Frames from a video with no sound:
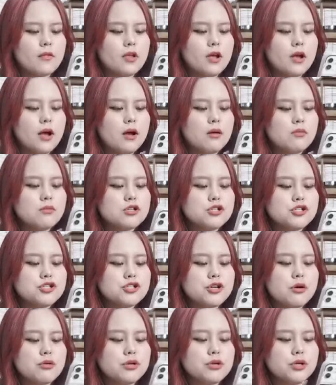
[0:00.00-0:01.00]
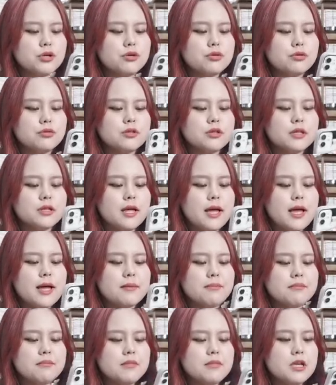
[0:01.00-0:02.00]
I will show you.
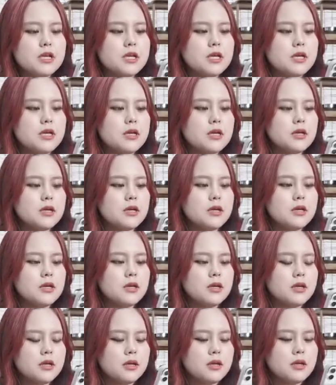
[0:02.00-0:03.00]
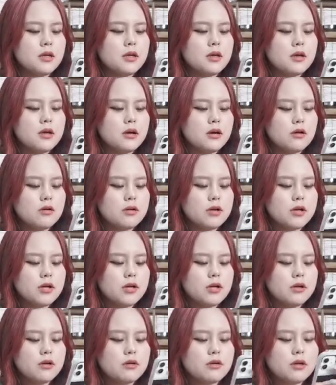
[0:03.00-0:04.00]
Let me
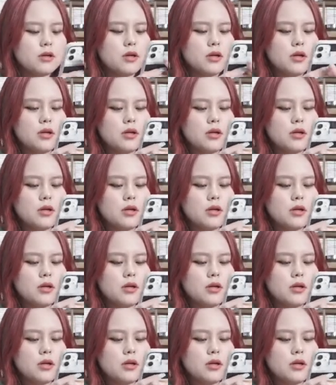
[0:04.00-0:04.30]
Okay, okay.